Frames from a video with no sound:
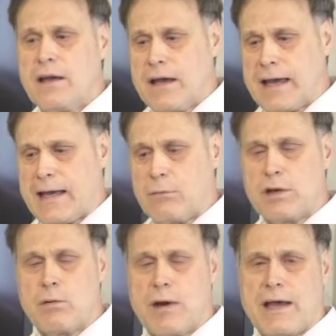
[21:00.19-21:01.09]
And
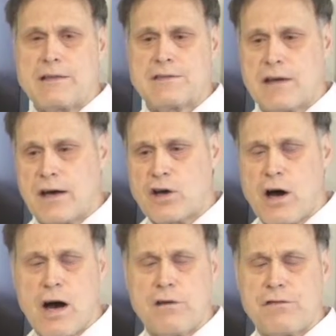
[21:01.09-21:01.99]
we went
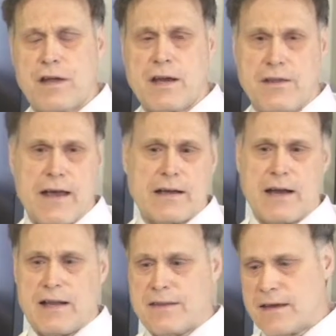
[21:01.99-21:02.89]
golfing and that
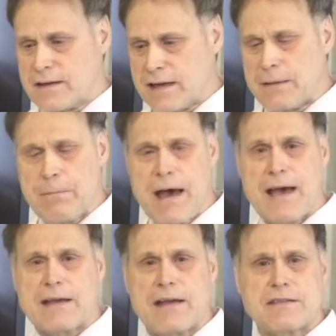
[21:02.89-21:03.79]
kind of thing, came
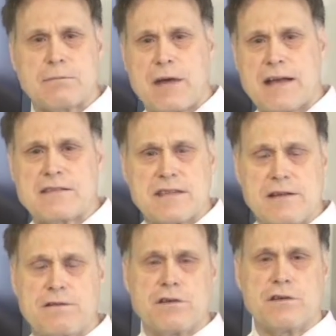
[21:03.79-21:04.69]
back, ate some nice
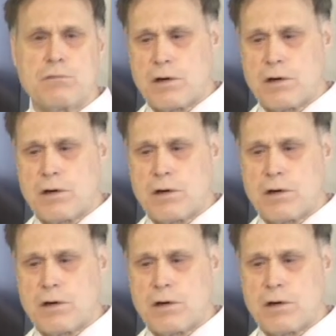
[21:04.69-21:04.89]
seafood.